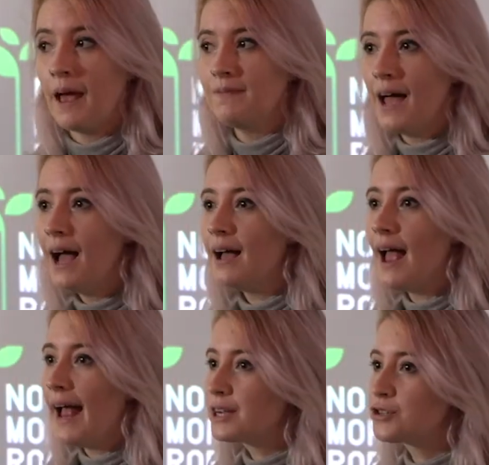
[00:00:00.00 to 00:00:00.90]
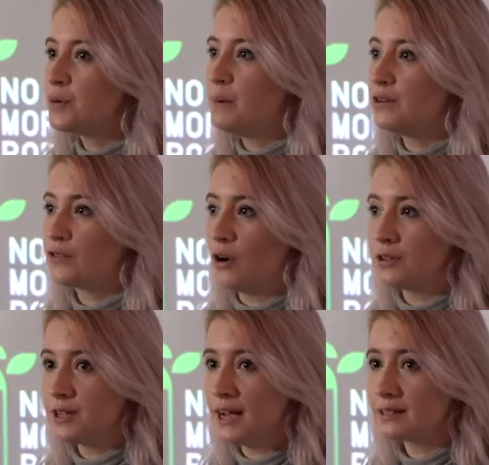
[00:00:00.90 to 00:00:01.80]
and that extra bit of
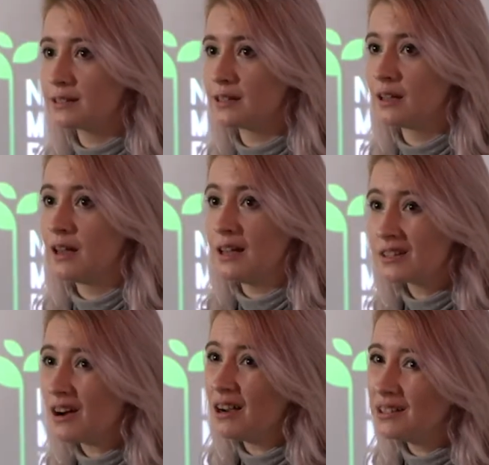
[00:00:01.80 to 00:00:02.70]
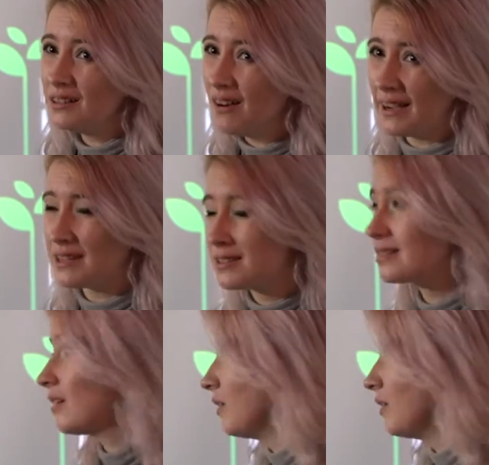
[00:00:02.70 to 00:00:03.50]
contact is kind of nice,